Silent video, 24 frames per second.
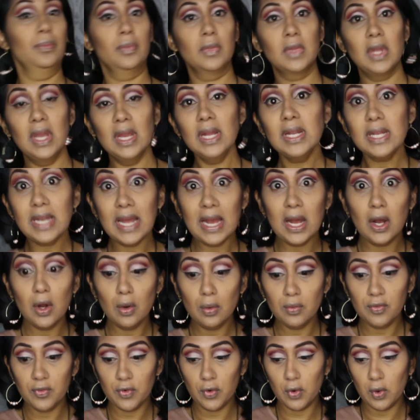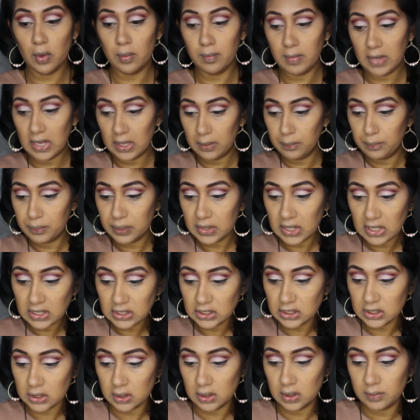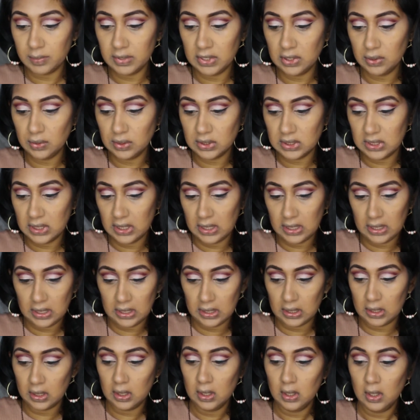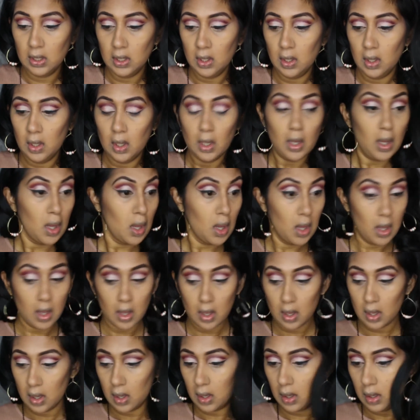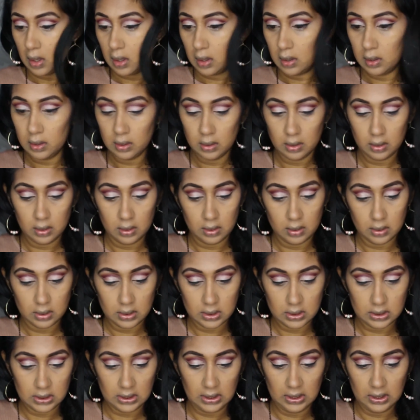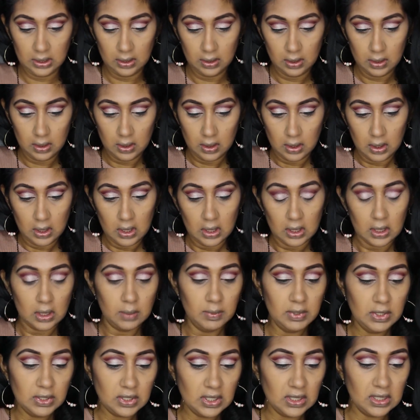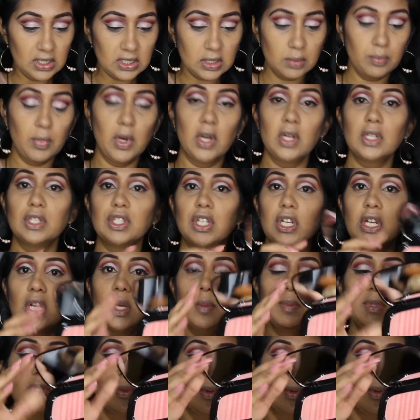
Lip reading: Okay, now for my blush, I'm going to be using, let's see, I'm going to be using this Marc Jacobs